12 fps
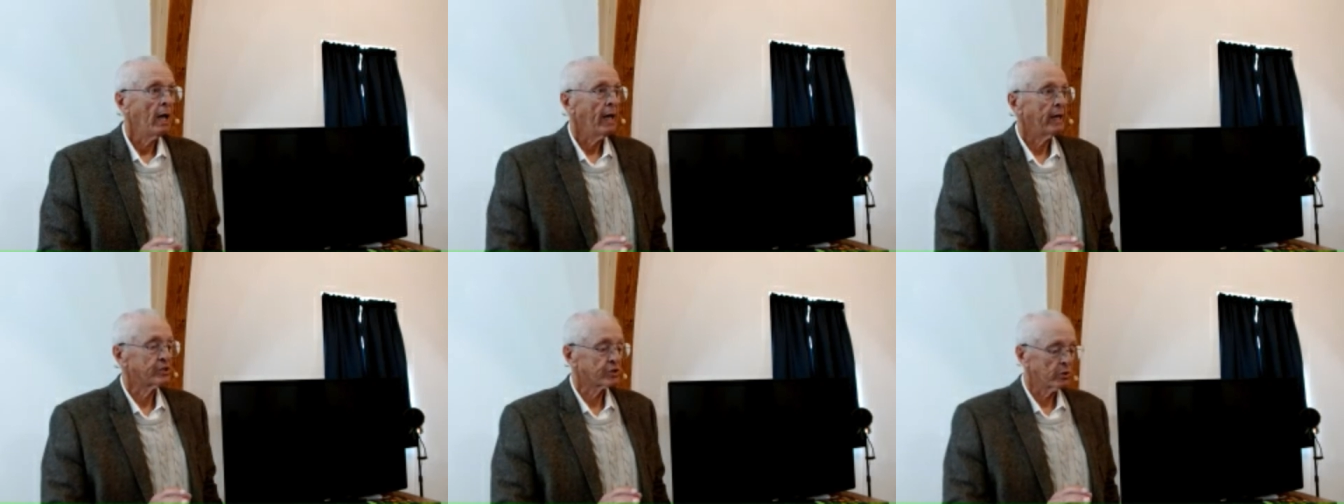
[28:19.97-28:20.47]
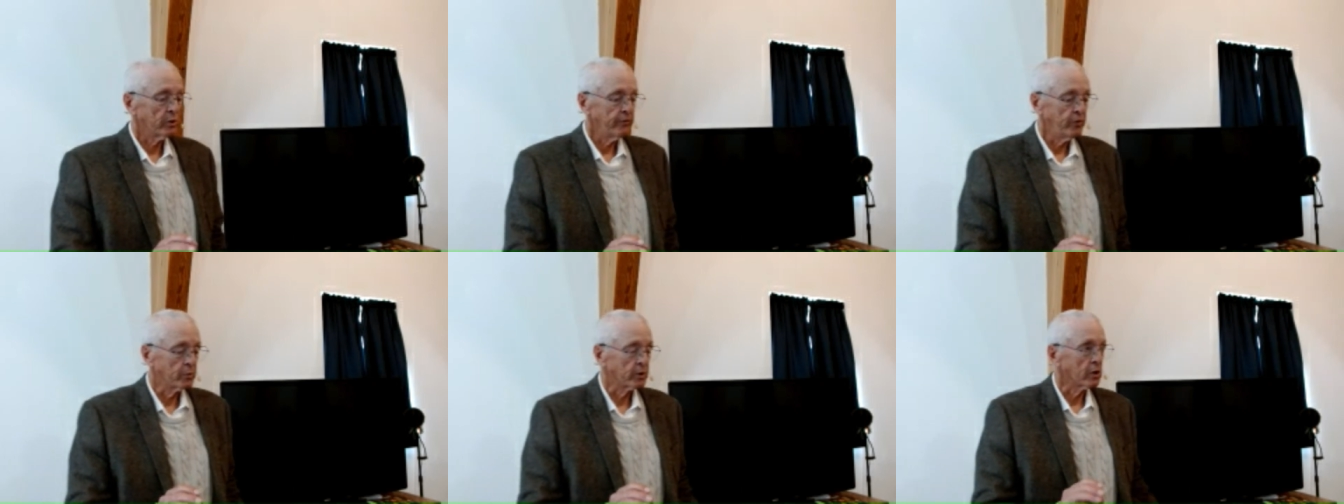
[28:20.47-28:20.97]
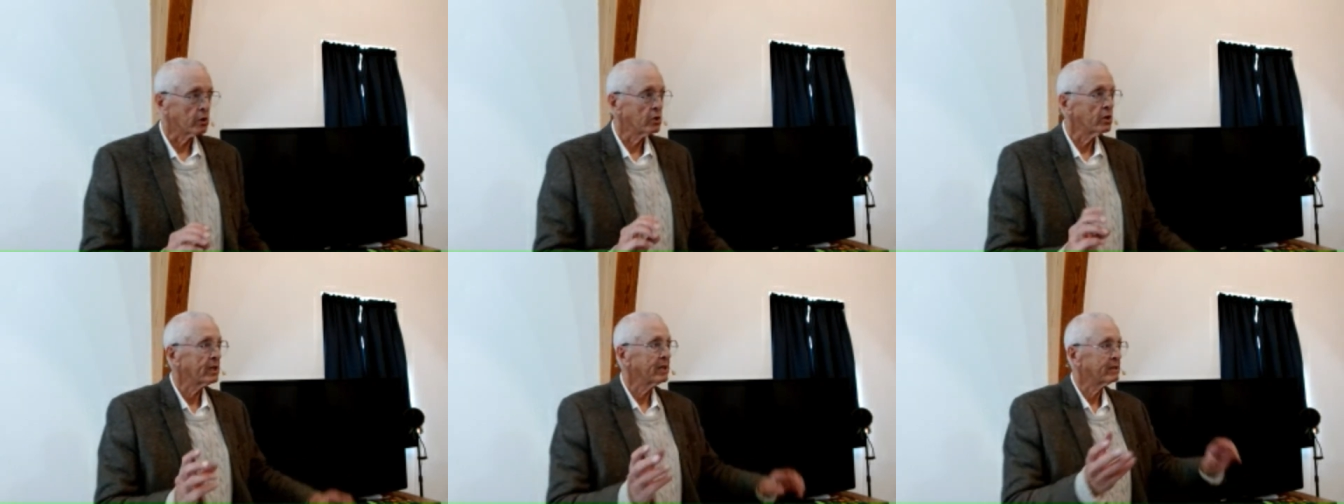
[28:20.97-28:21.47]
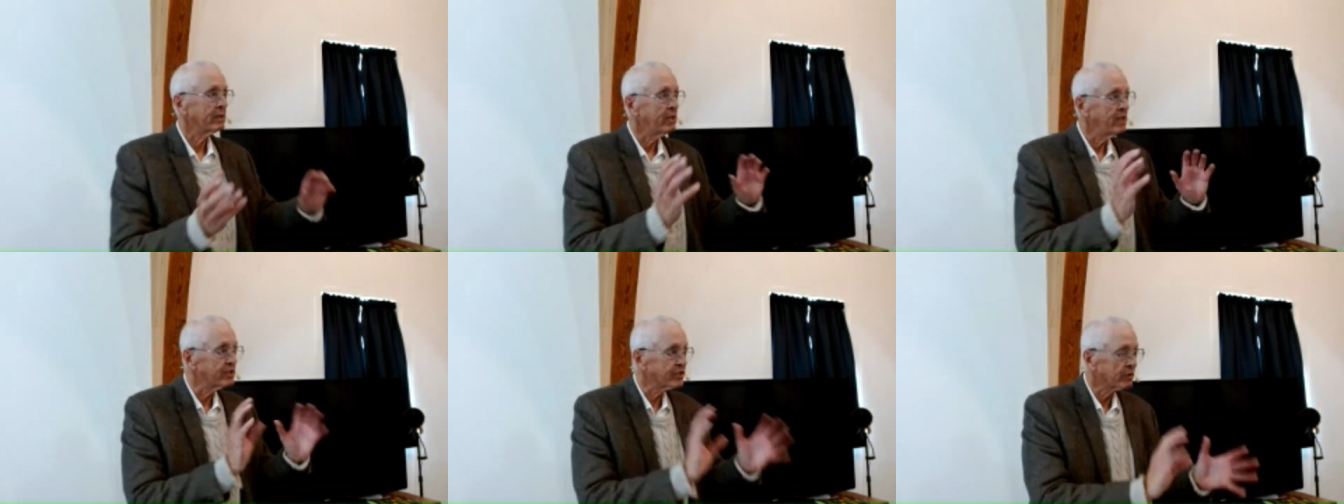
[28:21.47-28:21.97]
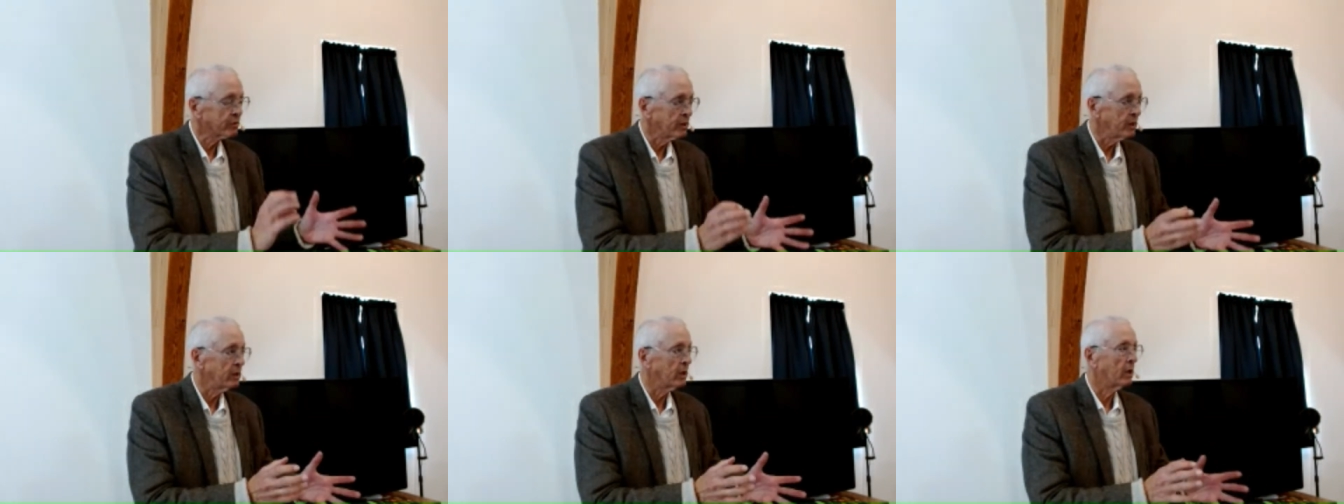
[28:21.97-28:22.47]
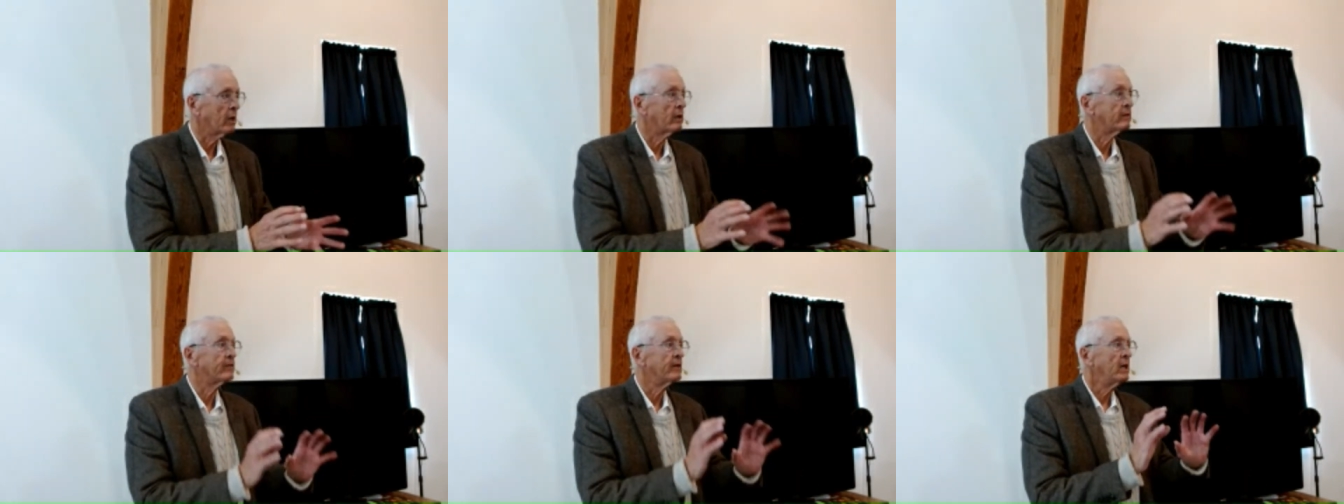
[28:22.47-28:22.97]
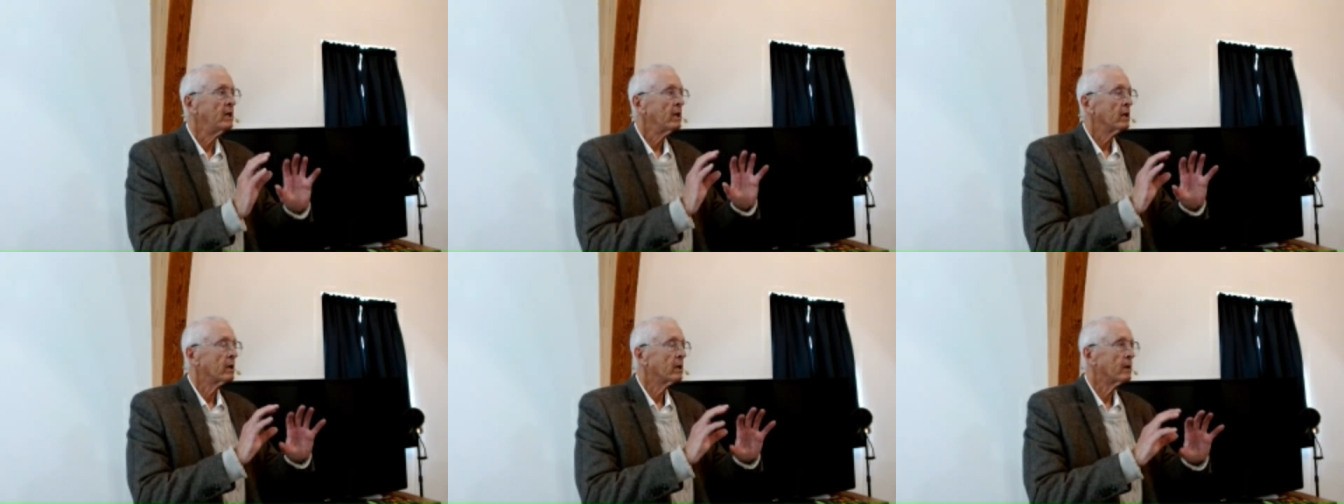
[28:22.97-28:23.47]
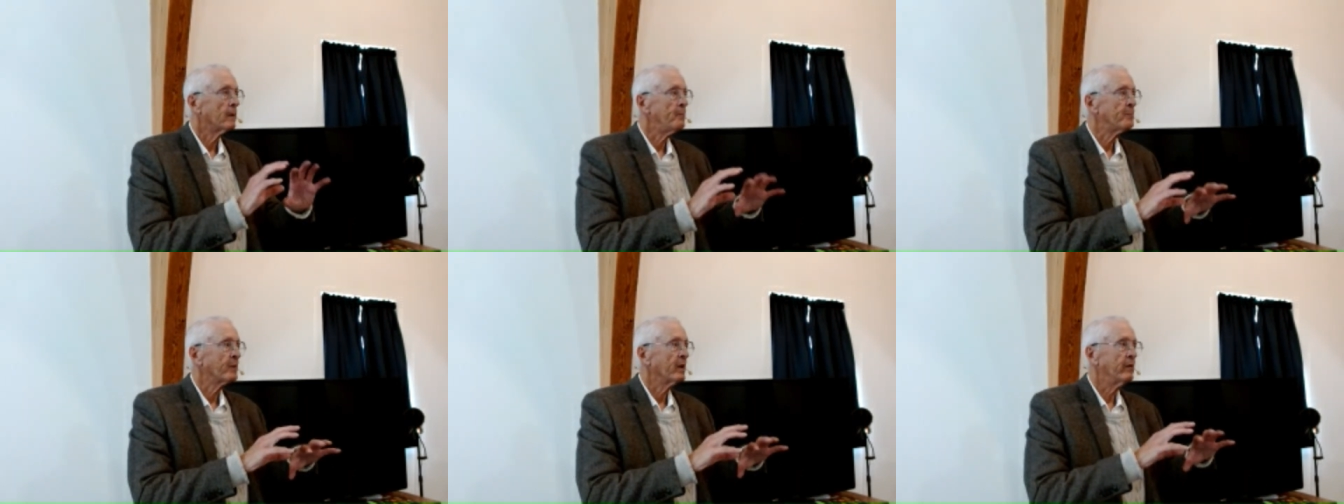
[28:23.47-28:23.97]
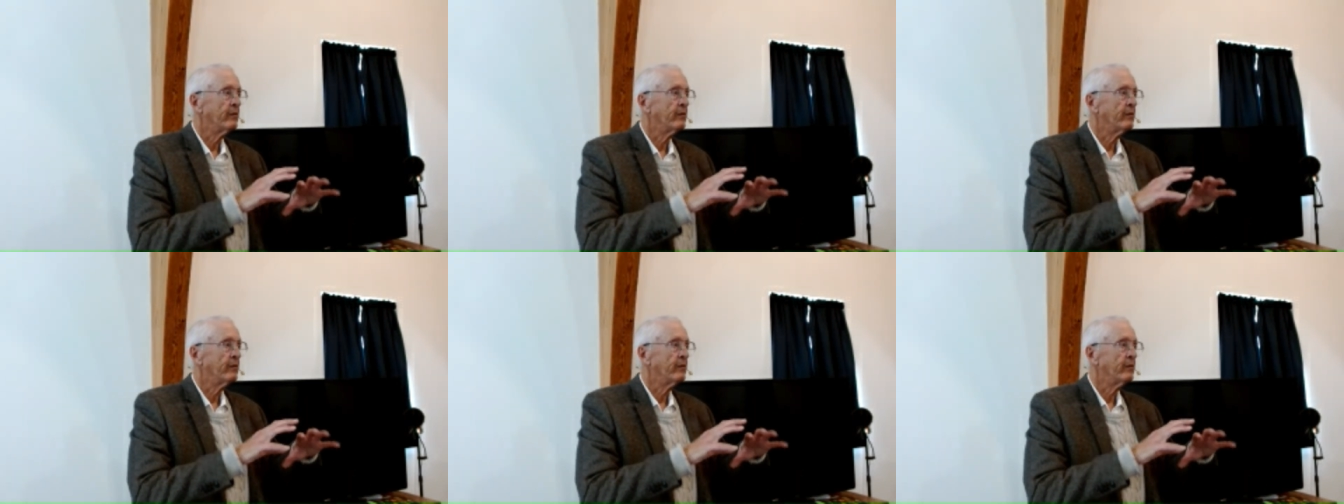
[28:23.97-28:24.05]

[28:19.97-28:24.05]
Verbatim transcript: And so, if you were to look at the history of um,